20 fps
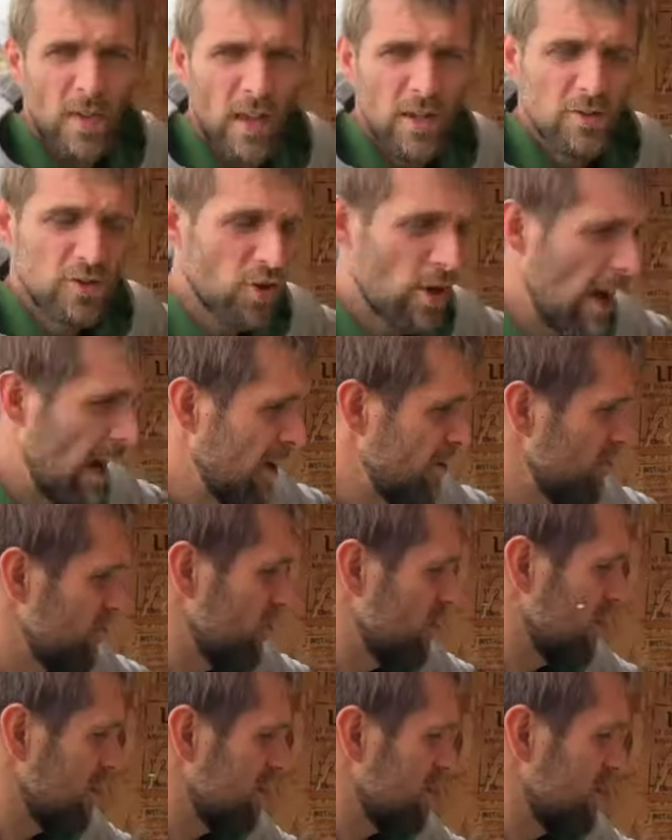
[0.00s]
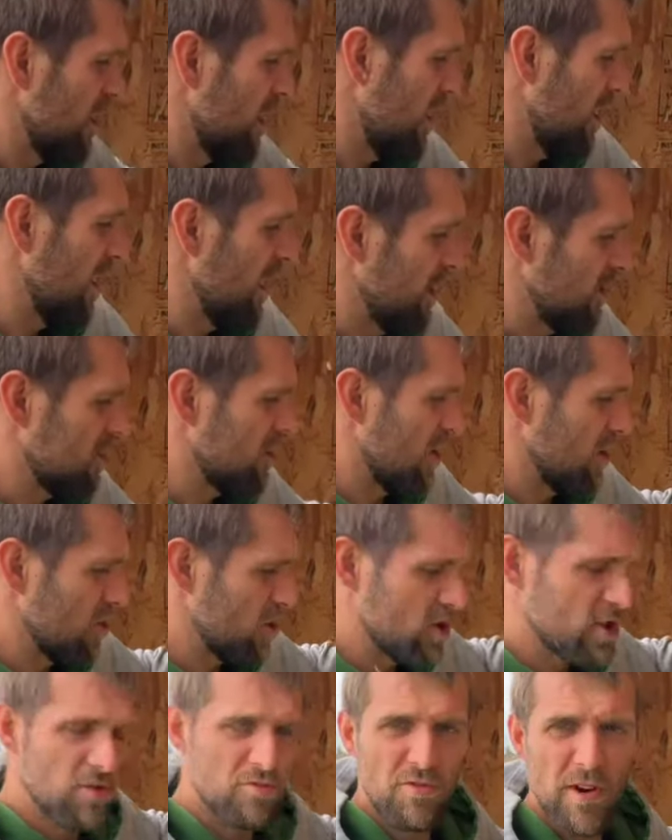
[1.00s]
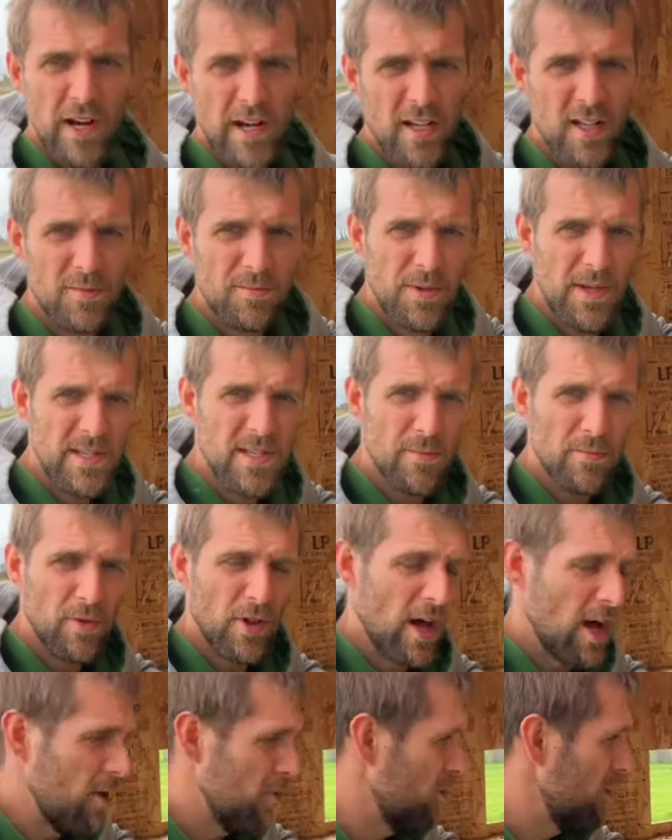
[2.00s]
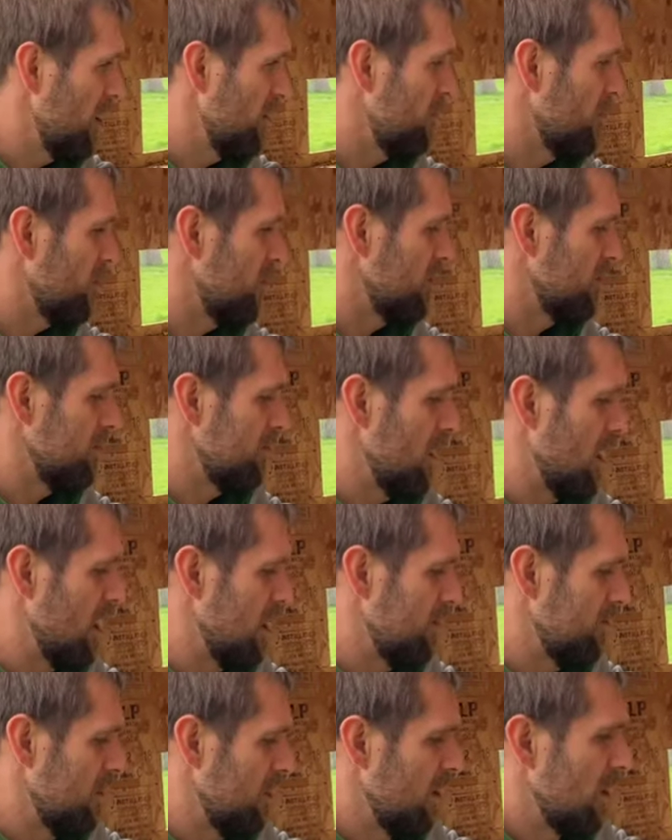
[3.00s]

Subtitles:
So as you can see, it's not just a regular piece of plywood I put on the bottom.